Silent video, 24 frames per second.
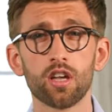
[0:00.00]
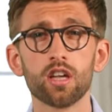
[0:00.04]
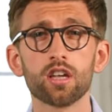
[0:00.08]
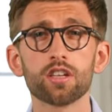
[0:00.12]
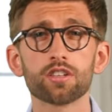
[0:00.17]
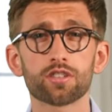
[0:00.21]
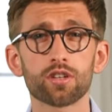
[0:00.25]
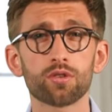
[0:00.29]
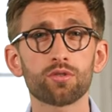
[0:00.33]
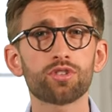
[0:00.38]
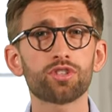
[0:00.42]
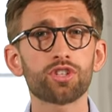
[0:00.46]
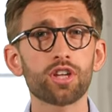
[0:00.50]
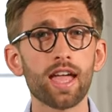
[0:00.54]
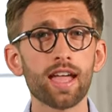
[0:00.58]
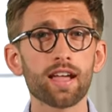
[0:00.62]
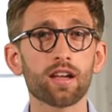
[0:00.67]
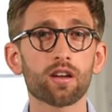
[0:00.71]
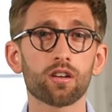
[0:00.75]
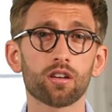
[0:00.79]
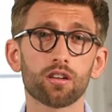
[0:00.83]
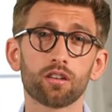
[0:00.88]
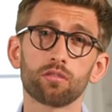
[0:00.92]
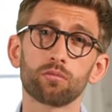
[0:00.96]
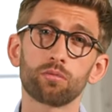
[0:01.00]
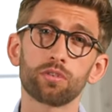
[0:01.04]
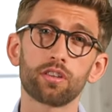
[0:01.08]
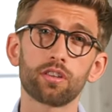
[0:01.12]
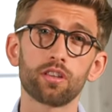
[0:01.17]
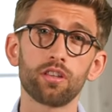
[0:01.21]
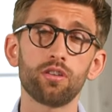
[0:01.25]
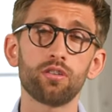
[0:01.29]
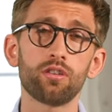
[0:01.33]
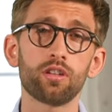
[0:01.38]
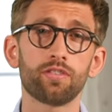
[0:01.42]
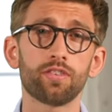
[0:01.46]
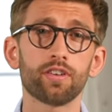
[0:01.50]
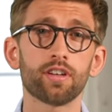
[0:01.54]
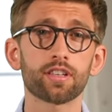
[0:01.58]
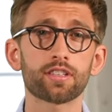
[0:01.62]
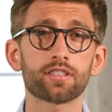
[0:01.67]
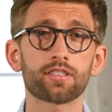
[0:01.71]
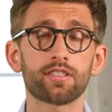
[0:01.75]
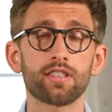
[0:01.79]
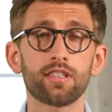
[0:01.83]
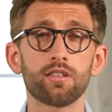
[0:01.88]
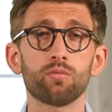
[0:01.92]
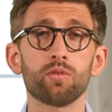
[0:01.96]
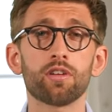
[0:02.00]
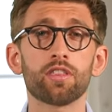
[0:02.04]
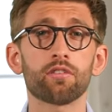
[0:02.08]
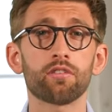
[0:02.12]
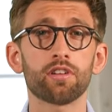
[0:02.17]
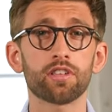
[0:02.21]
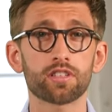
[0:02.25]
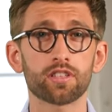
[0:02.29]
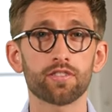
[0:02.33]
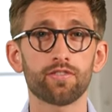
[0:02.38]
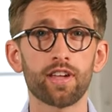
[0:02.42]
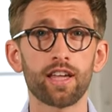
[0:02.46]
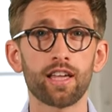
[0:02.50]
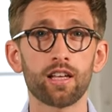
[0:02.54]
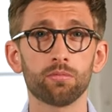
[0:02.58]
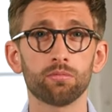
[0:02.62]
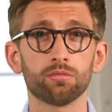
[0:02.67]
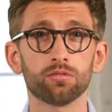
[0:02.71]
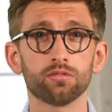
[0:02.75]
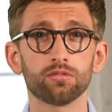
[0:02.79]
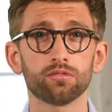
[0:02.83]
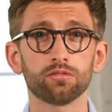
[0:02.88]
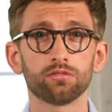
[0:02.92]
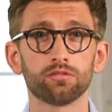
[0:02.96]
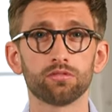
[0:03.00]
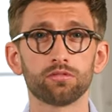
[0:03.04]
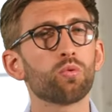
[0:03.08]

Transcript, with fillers: so check with the university whether it's available.